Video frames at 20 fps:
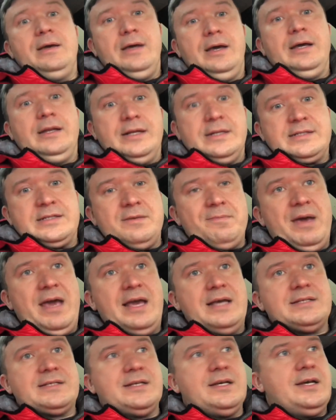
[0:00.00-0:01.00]
it's
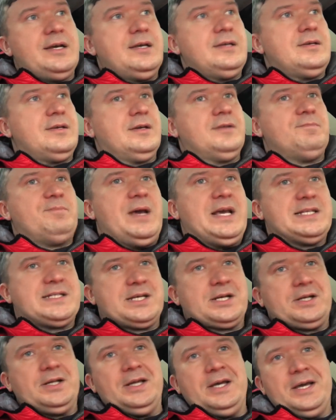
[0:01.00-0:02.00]
amazing, and
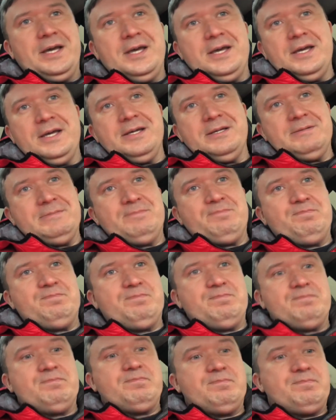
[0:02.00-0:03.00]
basically
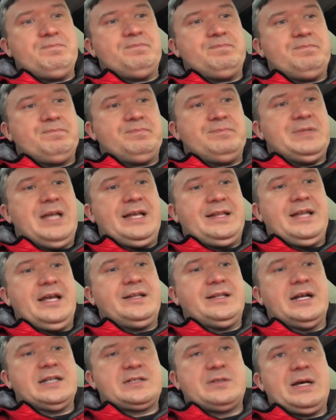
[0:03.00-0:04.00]
they
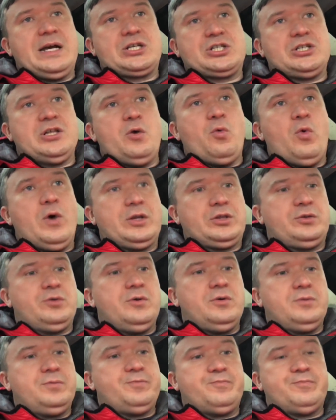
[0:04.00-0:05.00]
think that's actually what
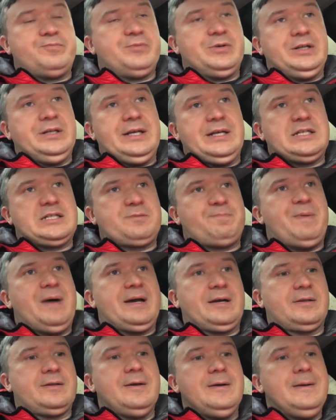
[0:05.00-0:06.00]
to really
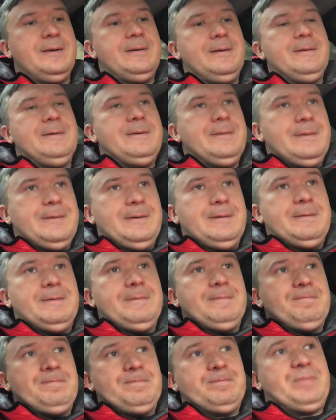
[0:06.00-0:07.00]
expect.
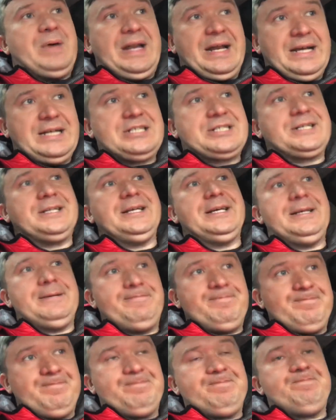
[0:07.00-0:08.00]
But actually,
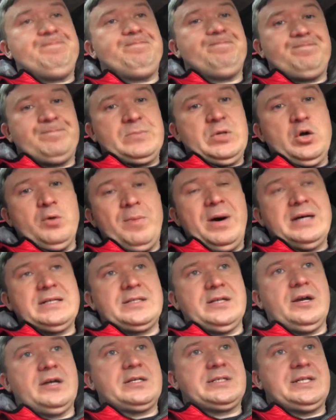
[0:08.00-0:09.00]
your
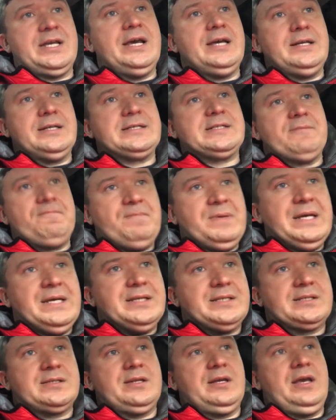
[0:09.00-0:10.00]
Mazda RX8 is a
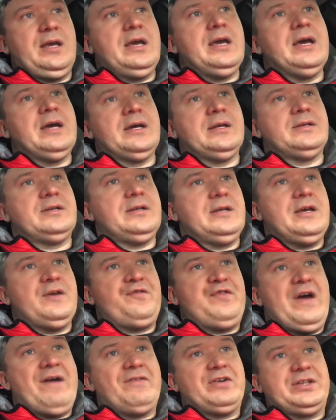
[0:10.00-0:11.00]
beast, and
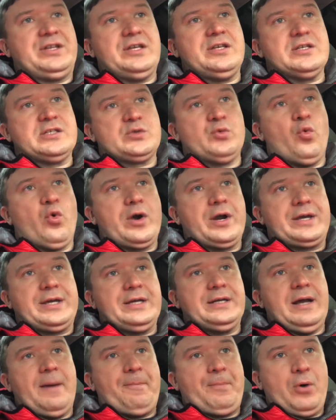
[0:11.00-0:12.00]
if everything is
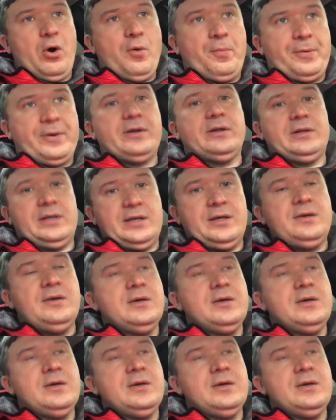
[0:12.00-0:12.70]
working appropriately,